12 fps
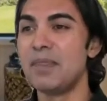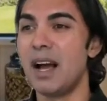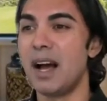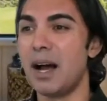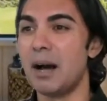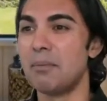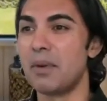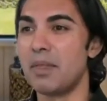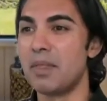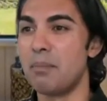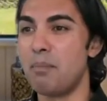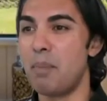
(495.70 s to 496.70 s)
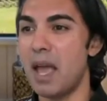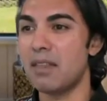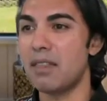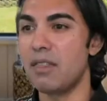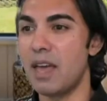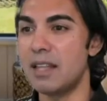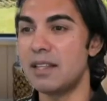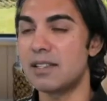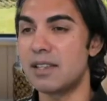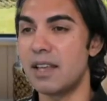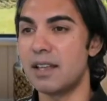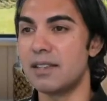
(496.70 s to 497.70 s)
The bank then
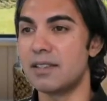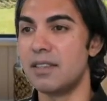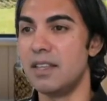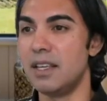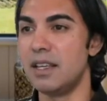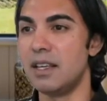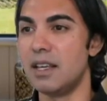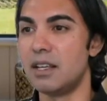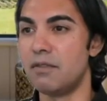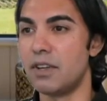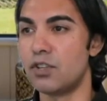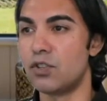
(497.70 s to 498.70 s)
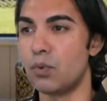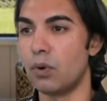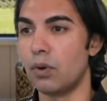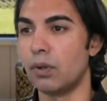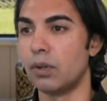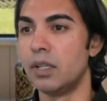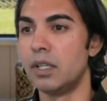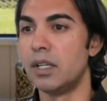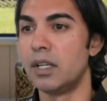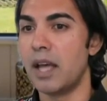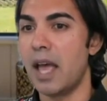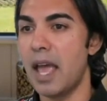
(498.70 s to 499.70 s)
sends the individual,
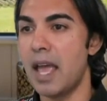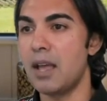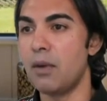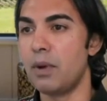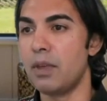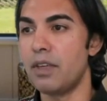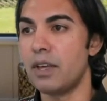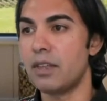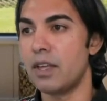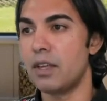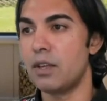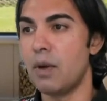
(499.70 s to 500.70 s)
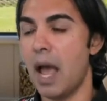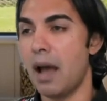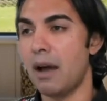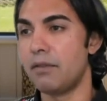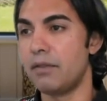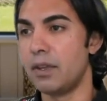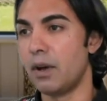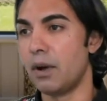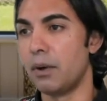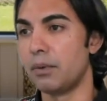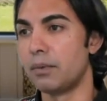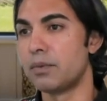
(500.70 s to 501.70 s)
hey, we think that you have,
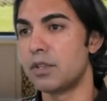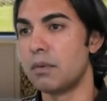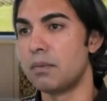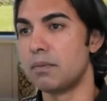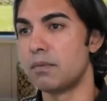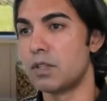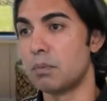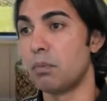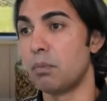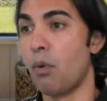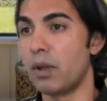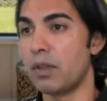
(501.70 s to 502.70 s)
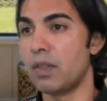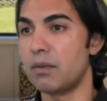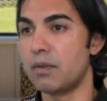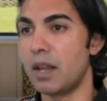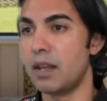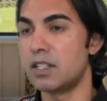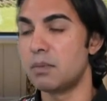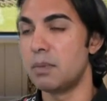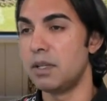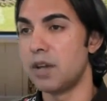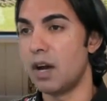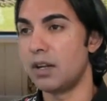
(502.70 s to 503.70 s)
some reporting that needs to be
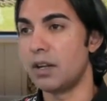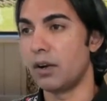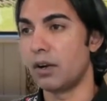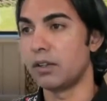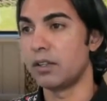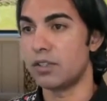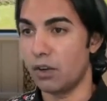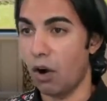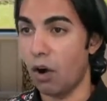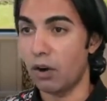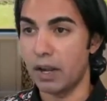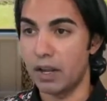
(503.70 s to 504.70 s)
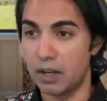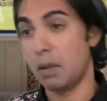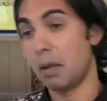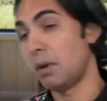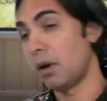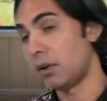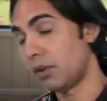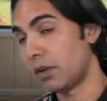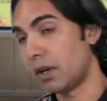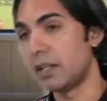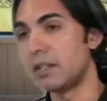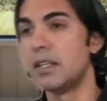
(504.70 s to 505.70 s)
done here, at least on our end and maybe on
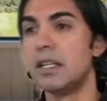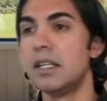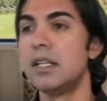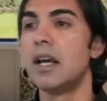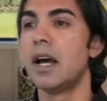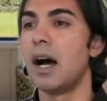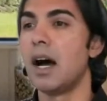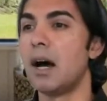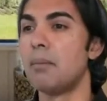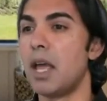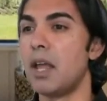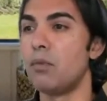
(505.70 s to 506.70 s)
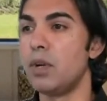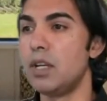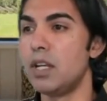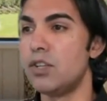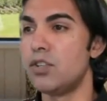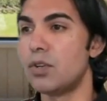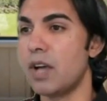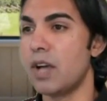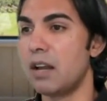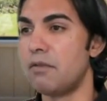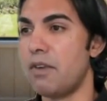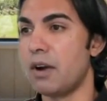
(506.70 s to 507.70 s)
your end. And we need you to
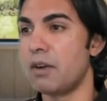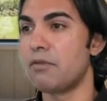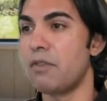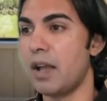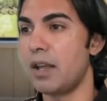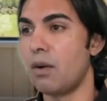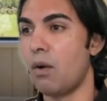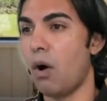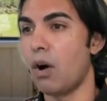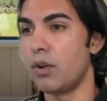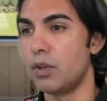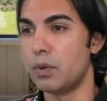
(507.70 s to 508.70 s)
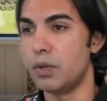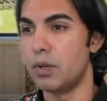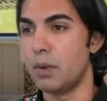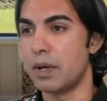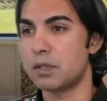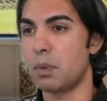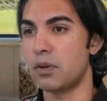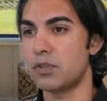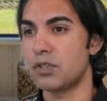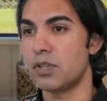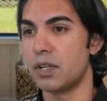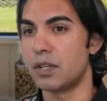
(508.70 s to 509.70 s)
kind of verify, are you a U.S.
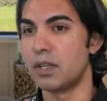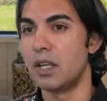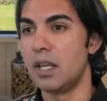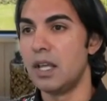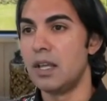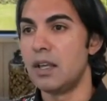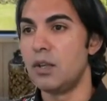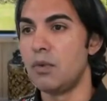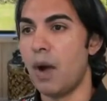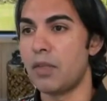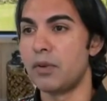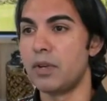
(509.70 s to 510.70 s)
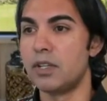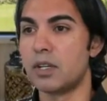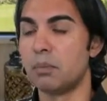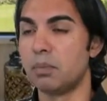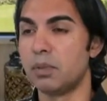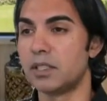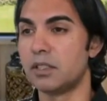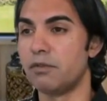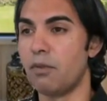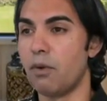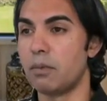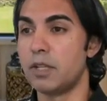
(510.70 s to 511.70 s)
person? You either need to complete the
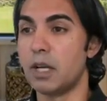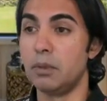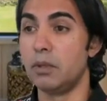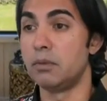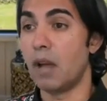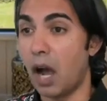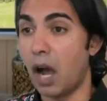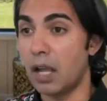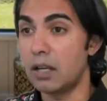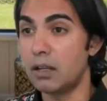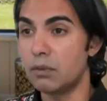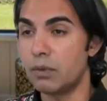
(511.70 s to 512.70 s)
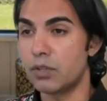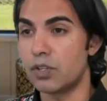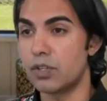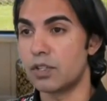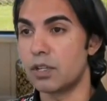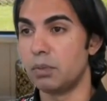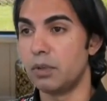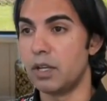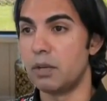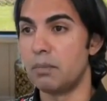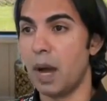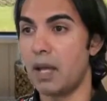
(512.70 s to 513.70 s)
Form W-9, which is
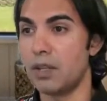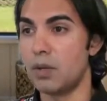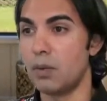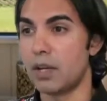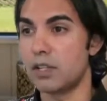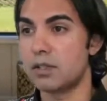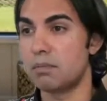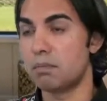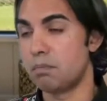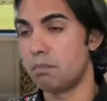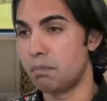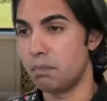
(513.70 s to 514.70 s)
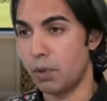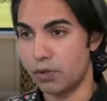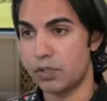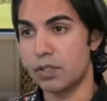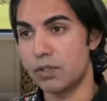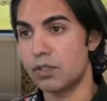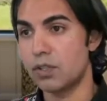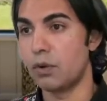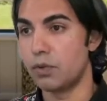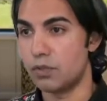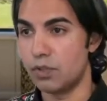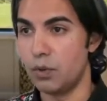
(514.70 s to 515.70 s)
completed by U.S. persons, so
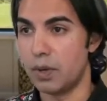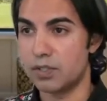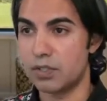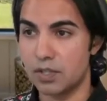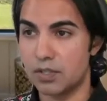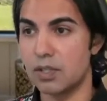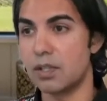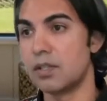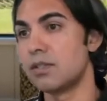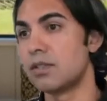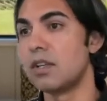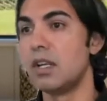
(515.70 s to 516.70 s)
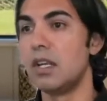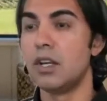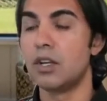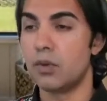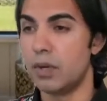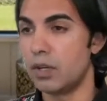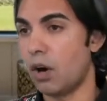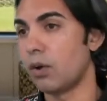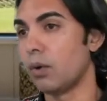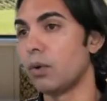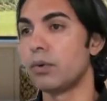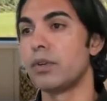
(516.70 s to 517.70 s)
it's U.S. citizens, green card
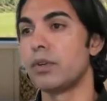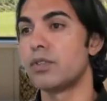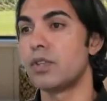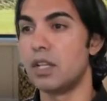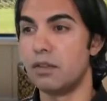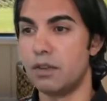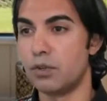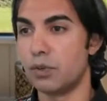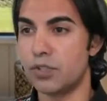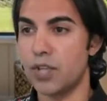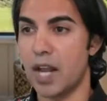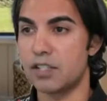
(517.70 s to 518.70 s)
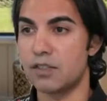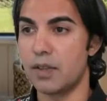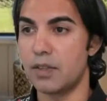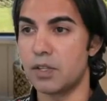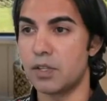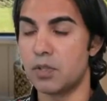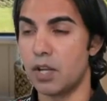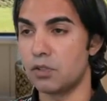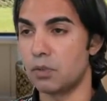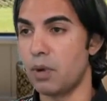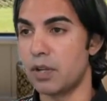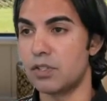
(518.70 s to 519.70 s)
holders, individuals satisfying the
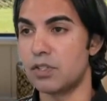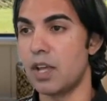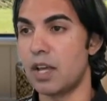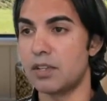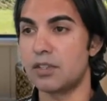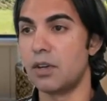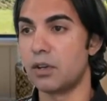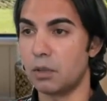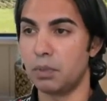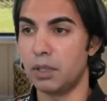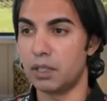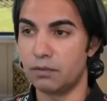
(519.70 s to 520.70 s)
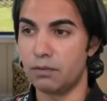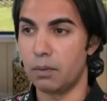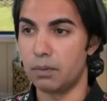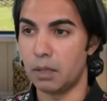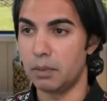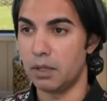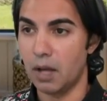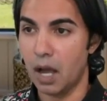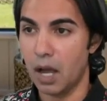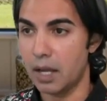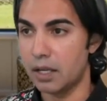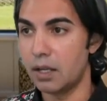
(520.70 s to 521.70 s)
substantial presence test, they'll complete the Form
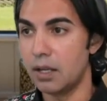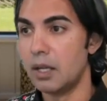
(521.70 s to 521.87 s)
W-9.